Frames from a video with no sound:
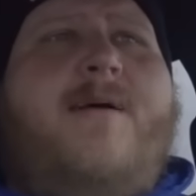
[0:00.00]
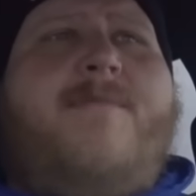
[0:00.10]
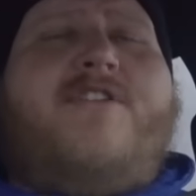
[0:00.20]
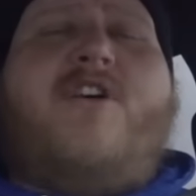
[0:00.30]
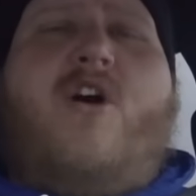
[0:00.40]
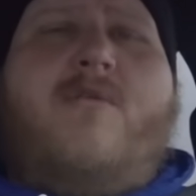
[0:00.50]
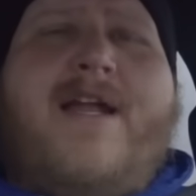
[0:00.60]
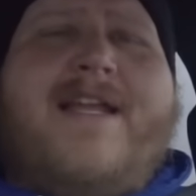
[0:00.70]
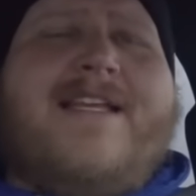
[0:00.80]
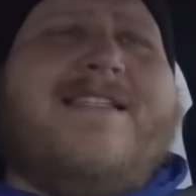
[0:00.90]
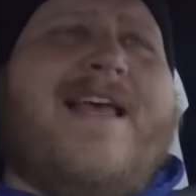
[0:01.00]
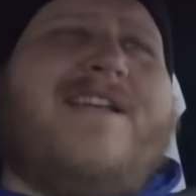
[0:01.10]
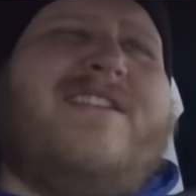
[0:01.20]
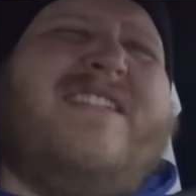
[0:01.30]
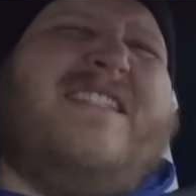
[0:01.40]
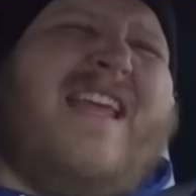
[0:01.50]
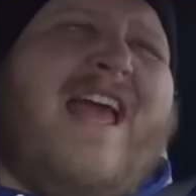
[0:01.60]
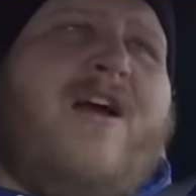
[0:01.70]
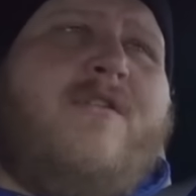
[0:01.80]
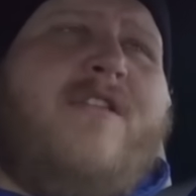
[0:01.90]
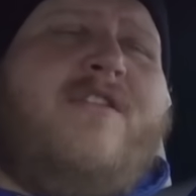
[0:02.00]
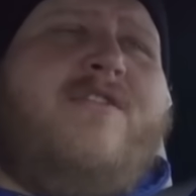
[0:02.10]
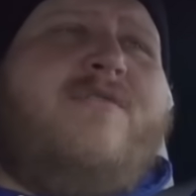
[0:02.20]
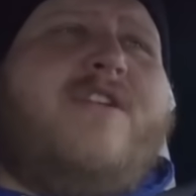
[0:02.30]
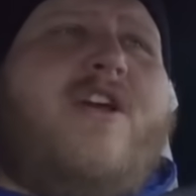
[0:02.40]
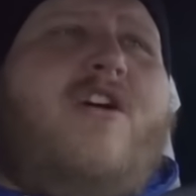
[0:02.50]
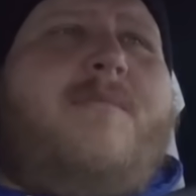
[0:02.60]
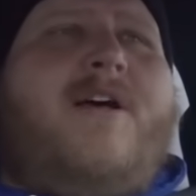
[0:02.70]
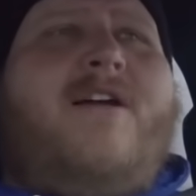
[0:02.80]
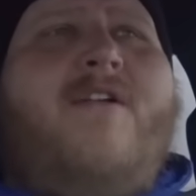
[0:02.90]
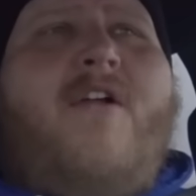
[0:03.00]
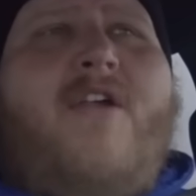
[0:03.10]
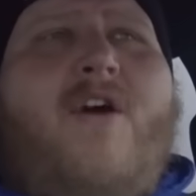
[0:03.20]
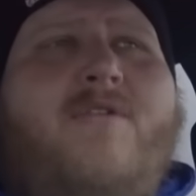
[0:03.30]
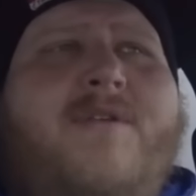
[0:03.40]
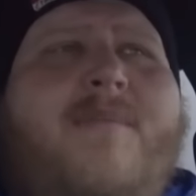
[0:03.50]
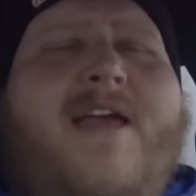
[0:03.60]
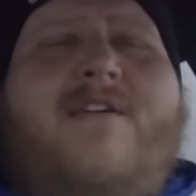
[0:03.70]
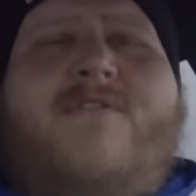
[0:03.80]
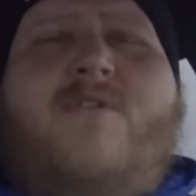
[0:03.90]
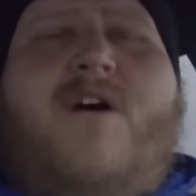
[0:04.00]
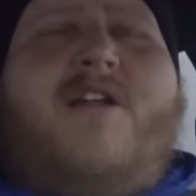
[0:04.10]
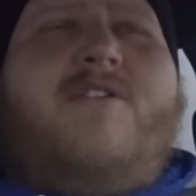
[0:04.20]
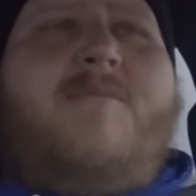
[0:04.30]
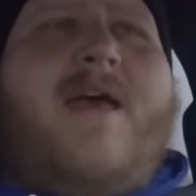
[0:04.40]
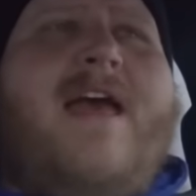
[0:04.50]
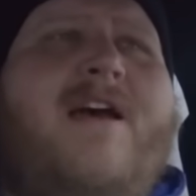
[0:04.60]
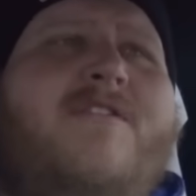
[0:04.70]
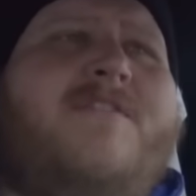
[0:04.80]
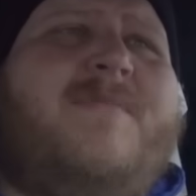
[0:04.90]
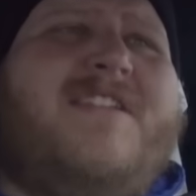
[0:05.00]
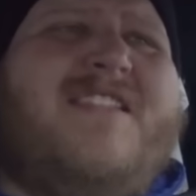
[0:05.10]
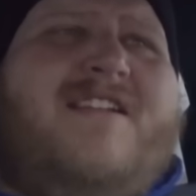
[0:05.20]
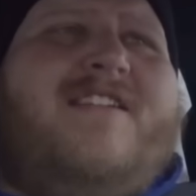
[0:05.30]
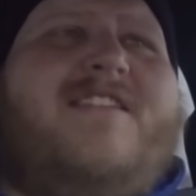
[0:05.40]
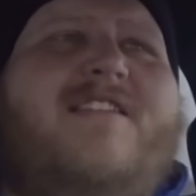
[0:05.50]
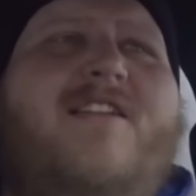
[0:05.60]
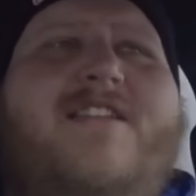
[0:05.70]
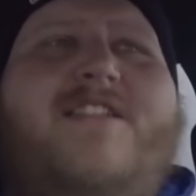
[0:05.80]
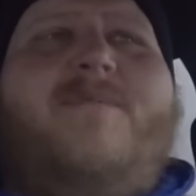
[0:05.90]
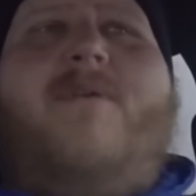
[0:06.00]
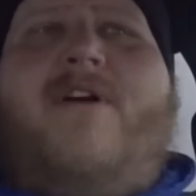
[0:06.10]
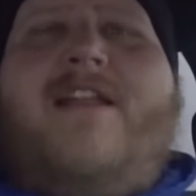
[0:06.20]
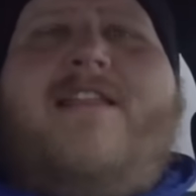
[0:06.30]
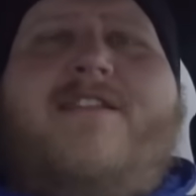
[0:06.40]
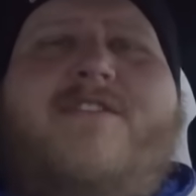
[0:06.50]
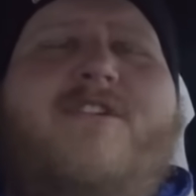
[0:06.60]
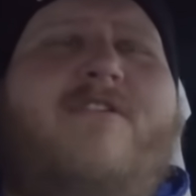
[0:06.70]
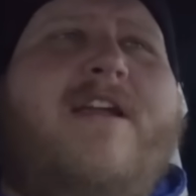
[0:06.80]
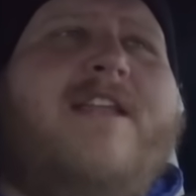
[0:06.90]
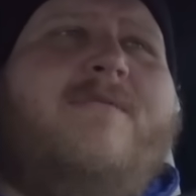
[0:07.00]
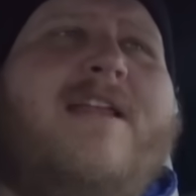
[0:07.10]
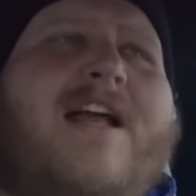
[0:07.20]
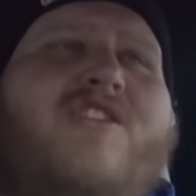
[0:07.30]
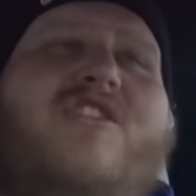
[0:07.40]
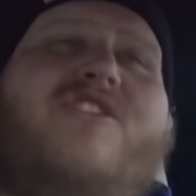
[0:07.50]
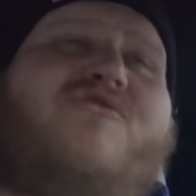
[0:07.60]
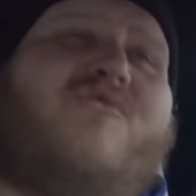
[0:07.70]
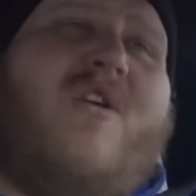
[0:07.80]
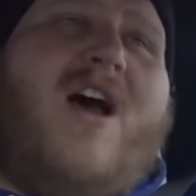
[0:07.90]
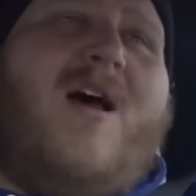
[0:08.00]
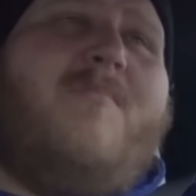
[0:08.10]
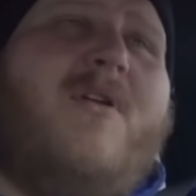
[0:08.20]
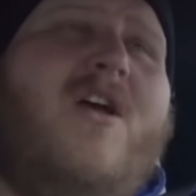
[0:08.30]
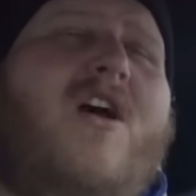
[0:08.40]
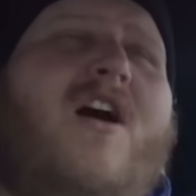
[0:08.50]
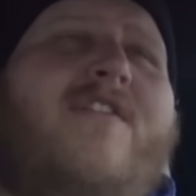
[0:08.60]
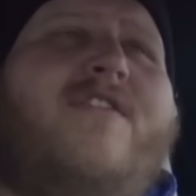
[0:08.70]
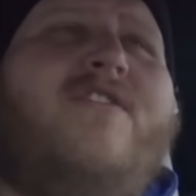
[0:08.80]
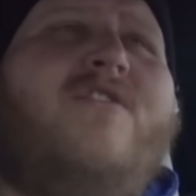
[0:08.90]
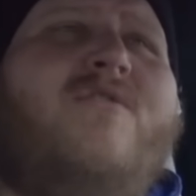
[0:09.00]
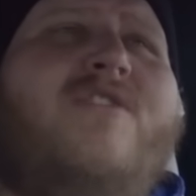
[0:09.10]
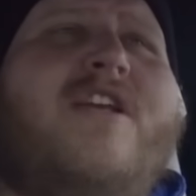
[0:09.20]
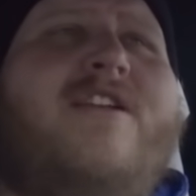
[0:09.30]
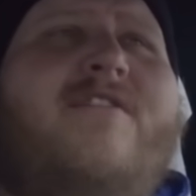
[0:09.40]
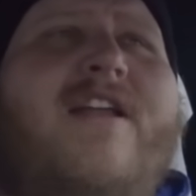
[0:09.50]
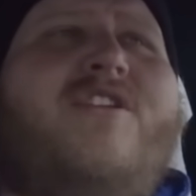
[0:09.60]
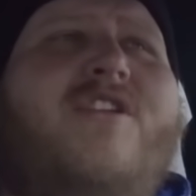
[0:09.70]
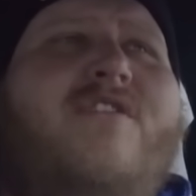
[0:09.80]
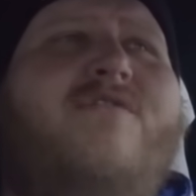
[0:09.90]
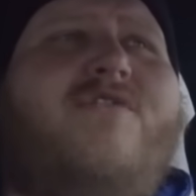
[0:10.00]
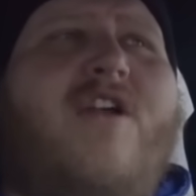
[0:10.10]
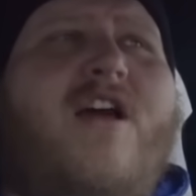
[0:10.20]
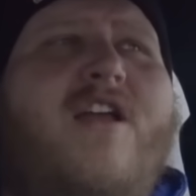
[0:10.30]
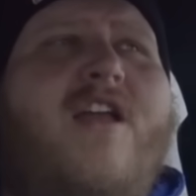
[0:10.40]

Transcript: The tow rating is actually down on the new Tacoma, only by a few £100, but still it's a little disappointing that the tow rating would actually drop on the new generation of truck.